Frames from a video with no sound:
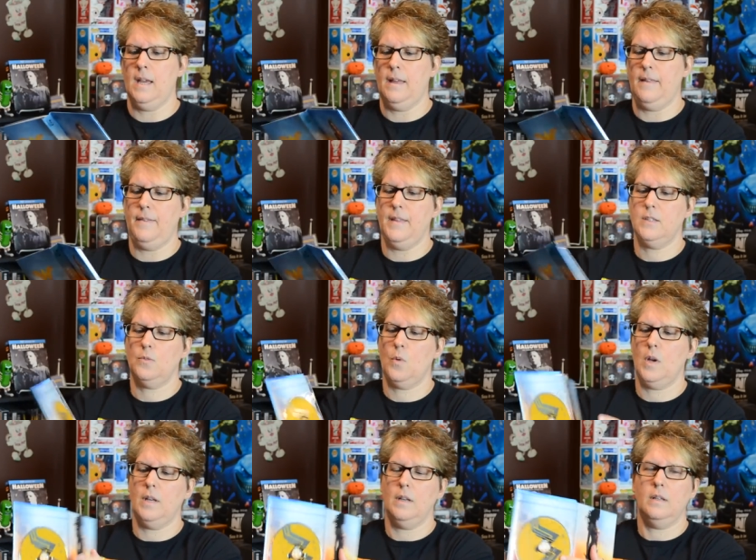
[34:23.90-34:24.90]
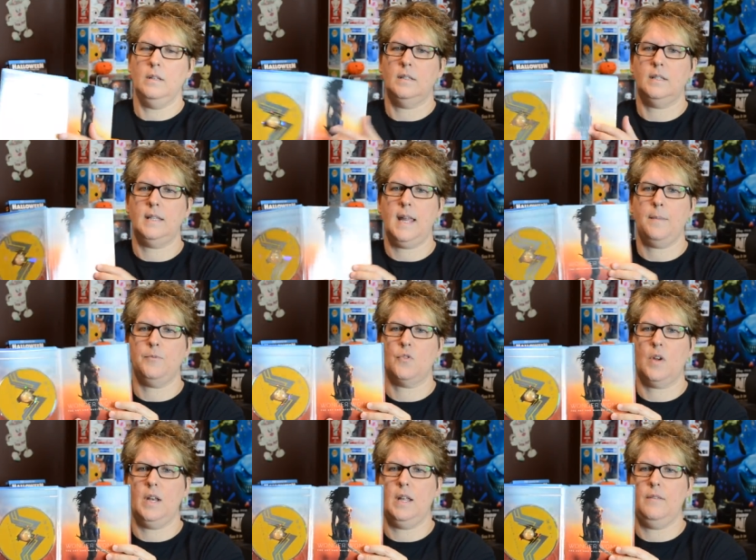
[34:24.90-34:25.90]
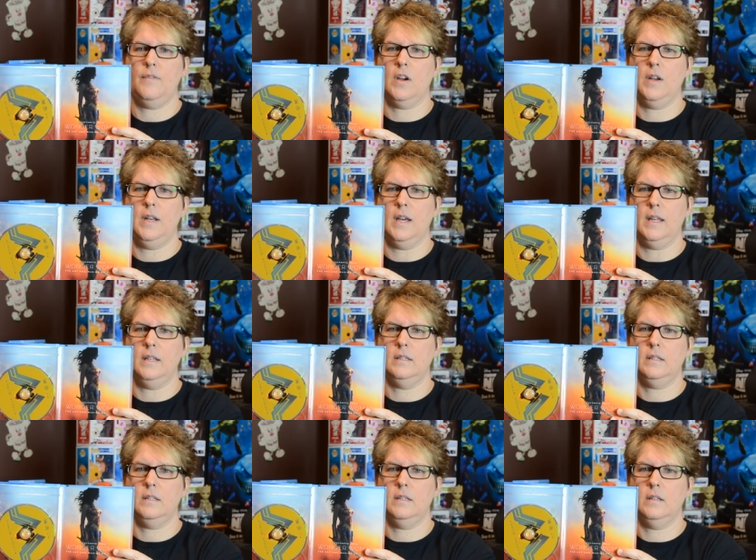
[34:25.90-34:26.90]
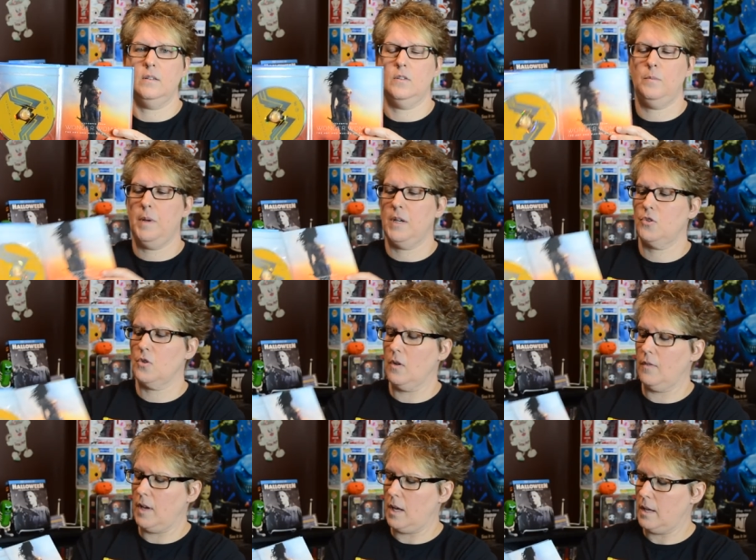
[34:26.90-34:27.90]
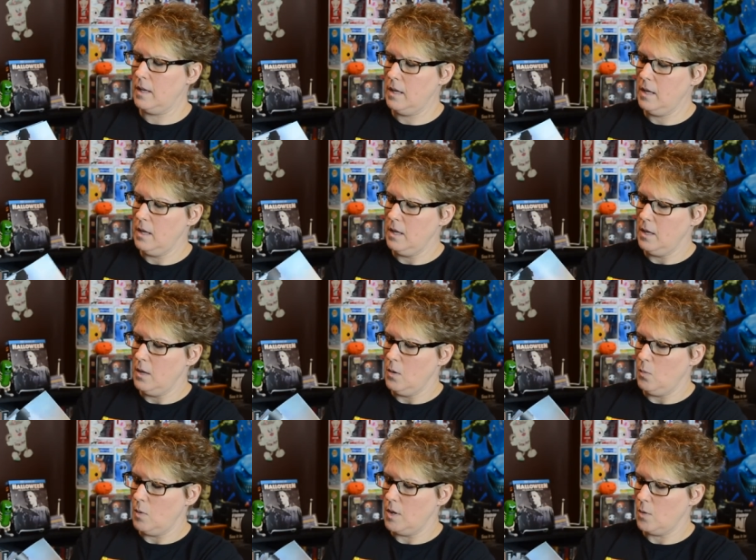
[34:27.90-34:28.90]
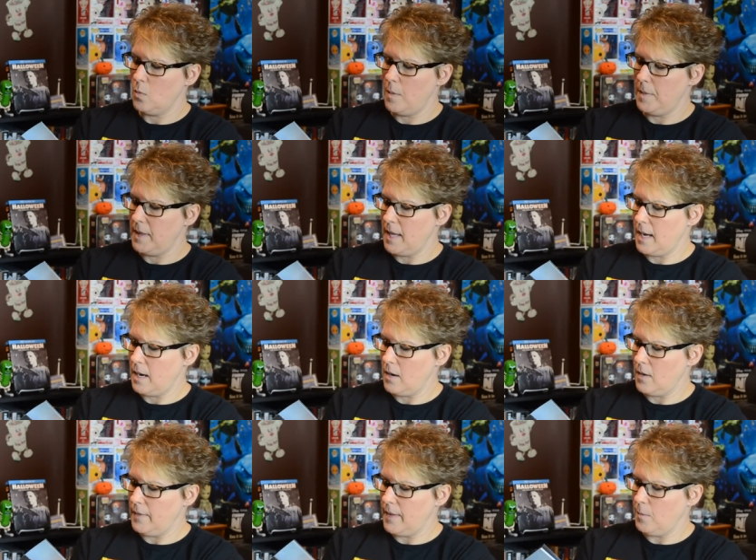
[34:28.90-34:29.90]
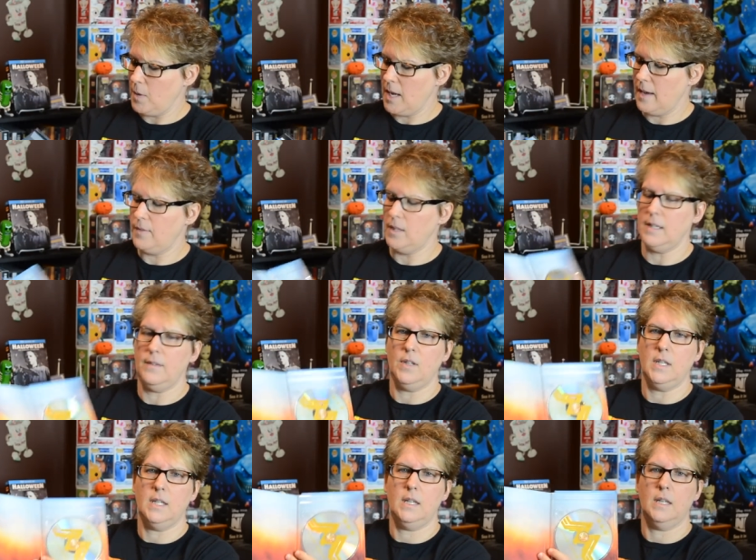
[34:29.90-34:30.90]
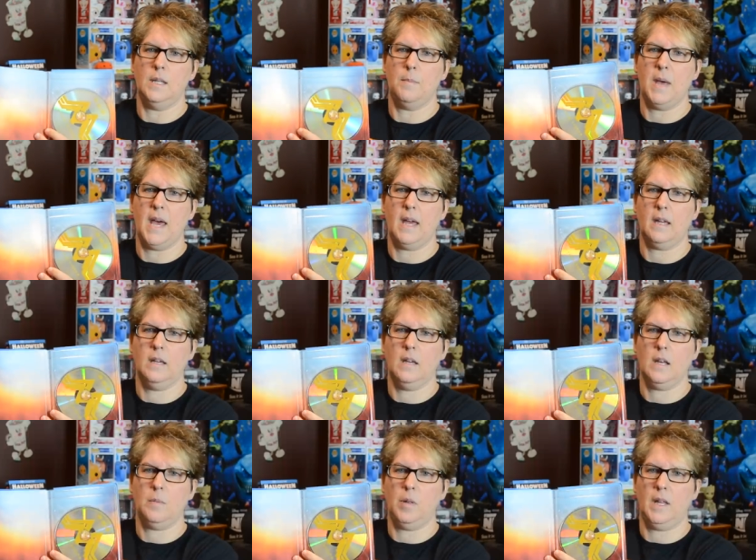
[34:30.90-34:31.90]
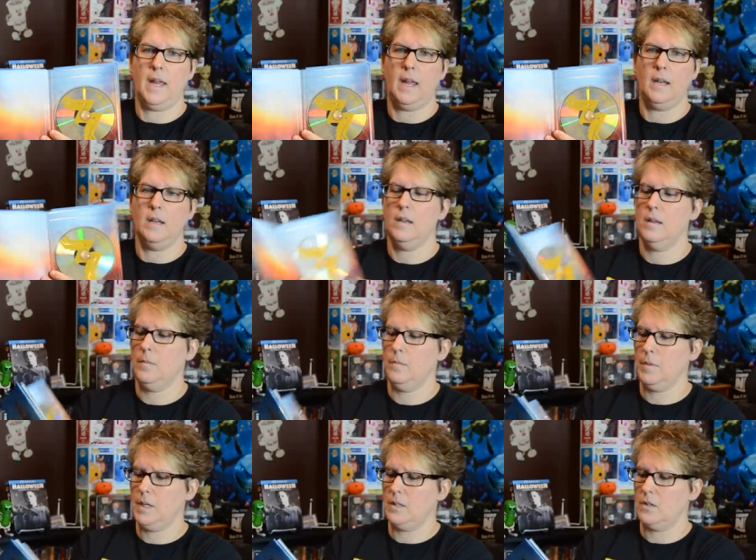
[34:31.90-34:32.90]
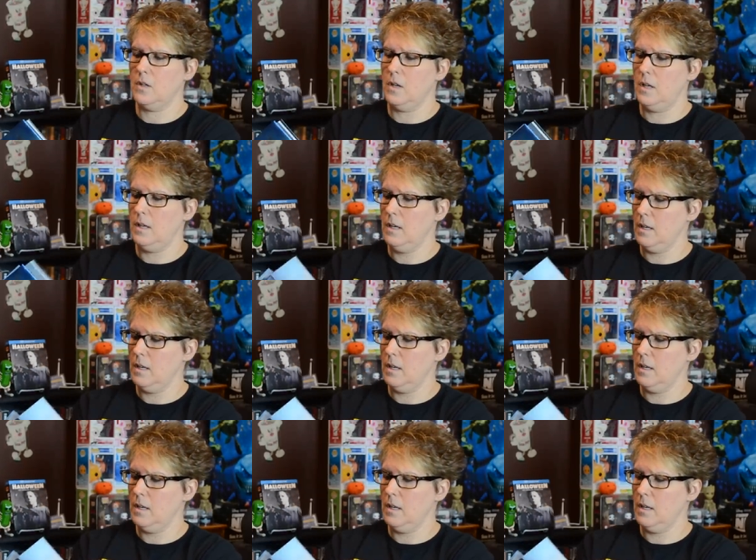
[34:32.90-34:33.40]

And then this one snaps right in, very nice. Good picture of Wonder Woman there. And then we have the DVD in the back, kind of plain, but it's good.